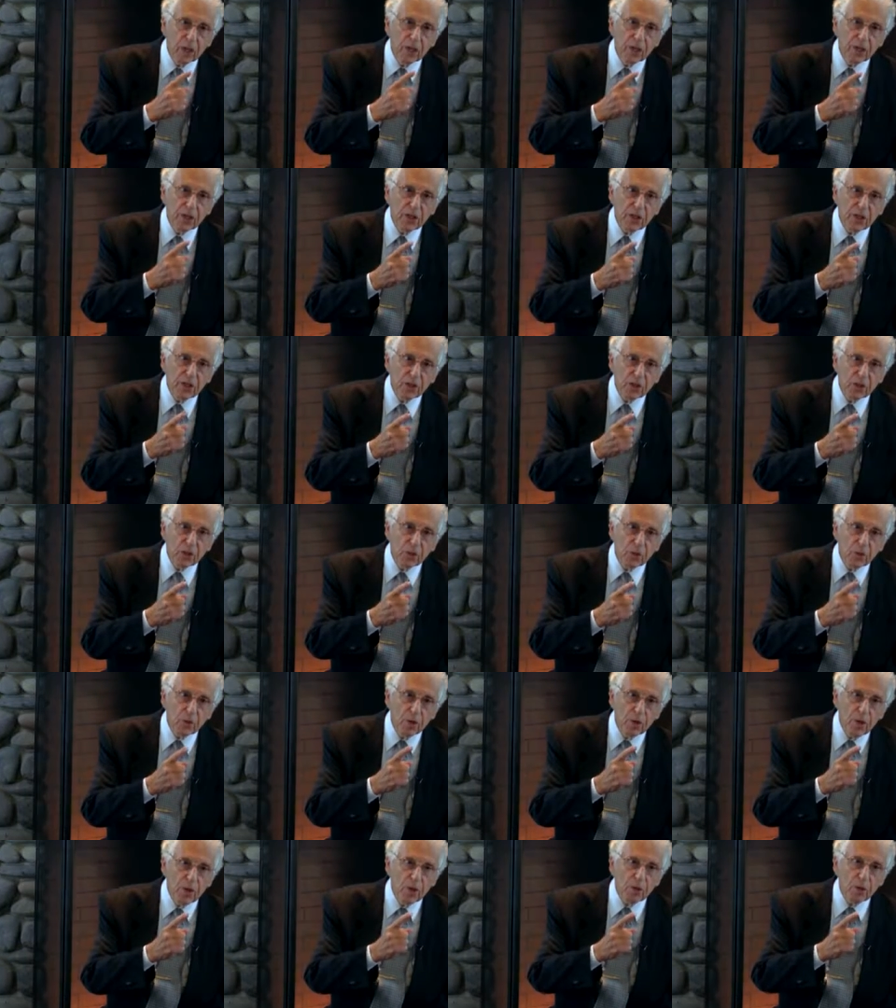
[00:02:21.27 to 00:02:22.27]
addict
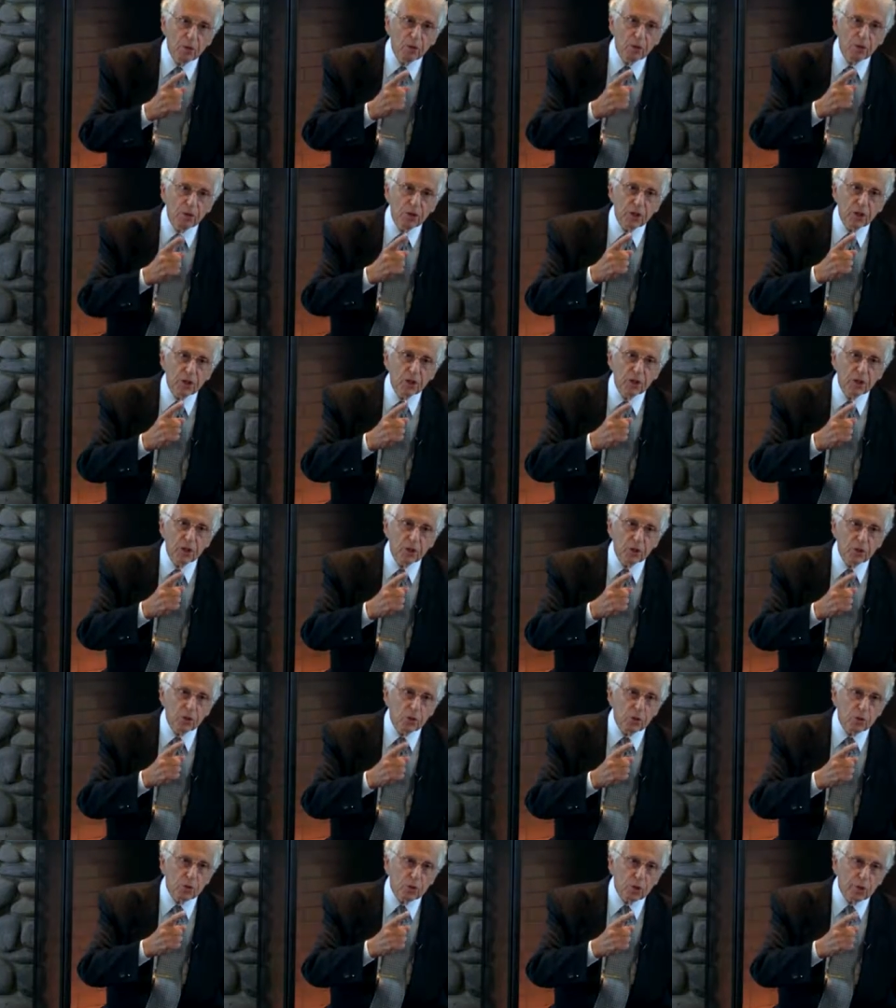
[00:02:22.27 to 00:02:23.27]
you. You're addicted
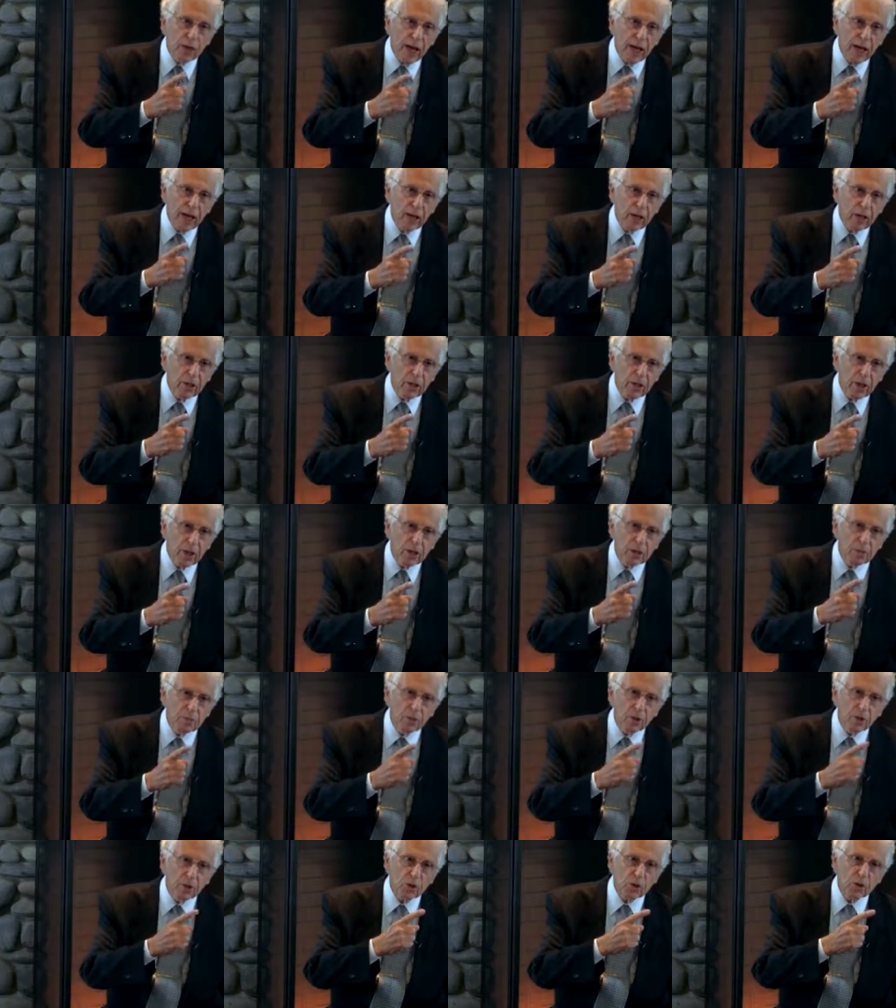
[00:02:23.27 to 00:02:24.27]
to anger
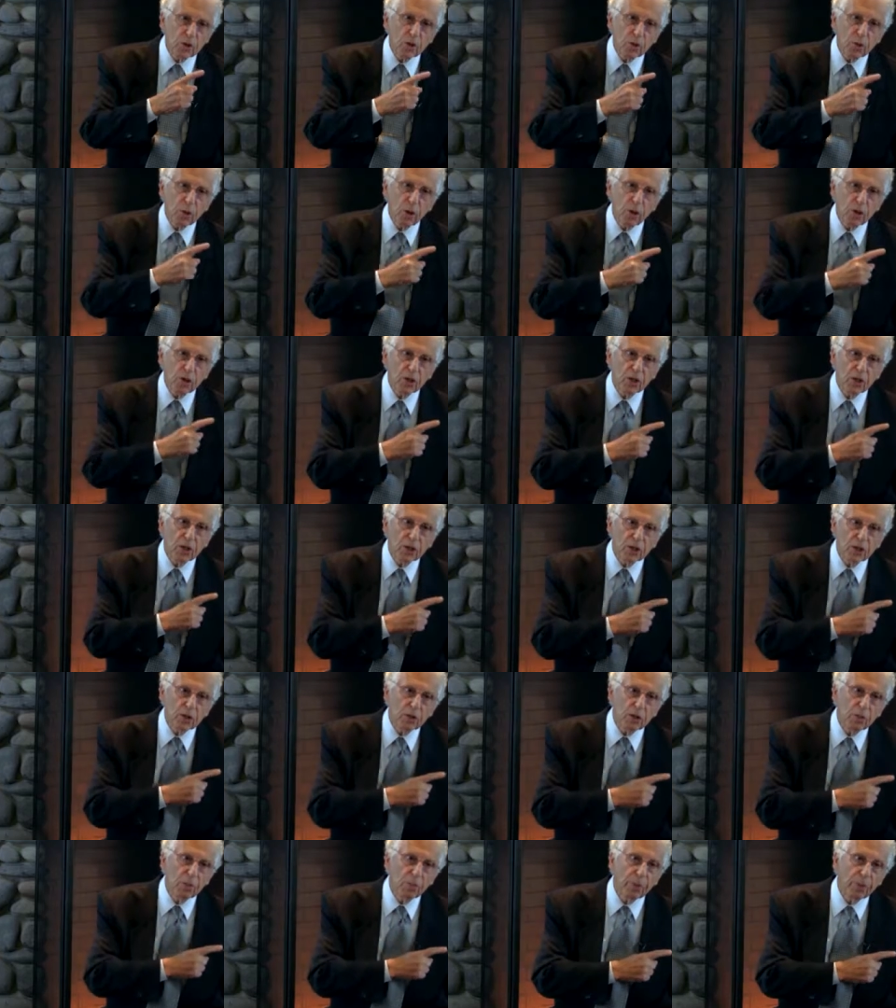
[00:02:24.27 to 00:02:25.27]
as much as you are
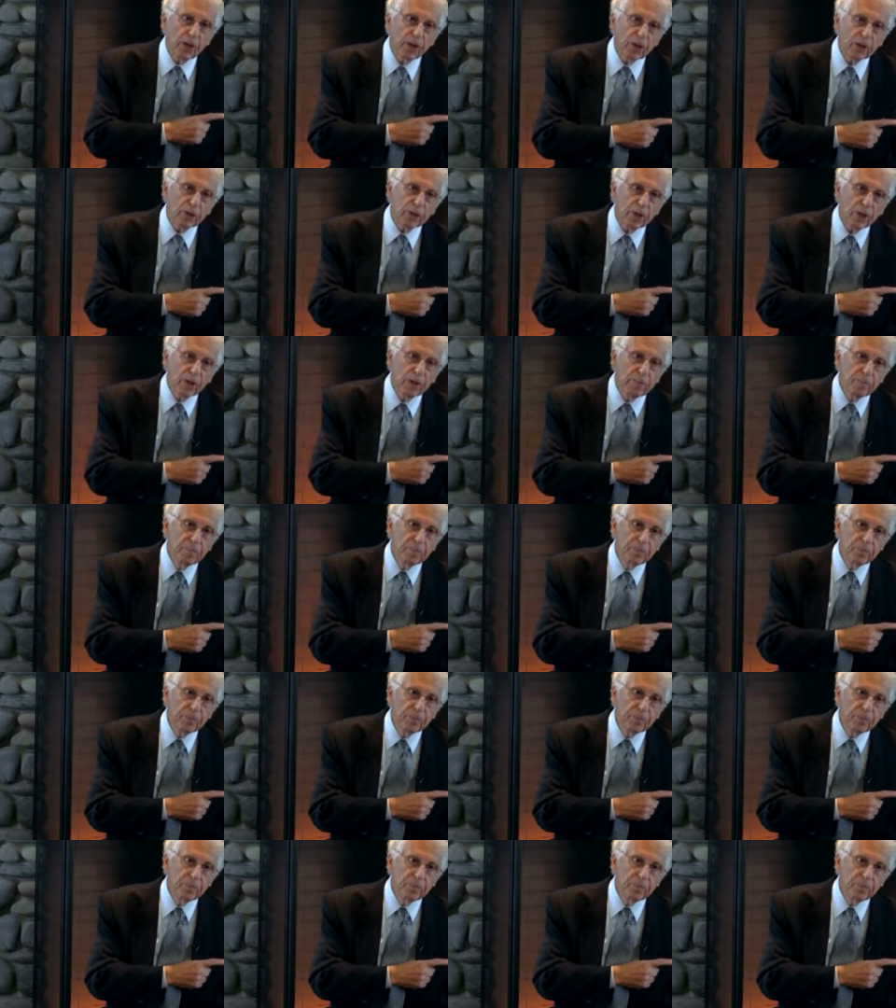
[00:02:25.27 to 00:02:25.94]
addicted to pleasure.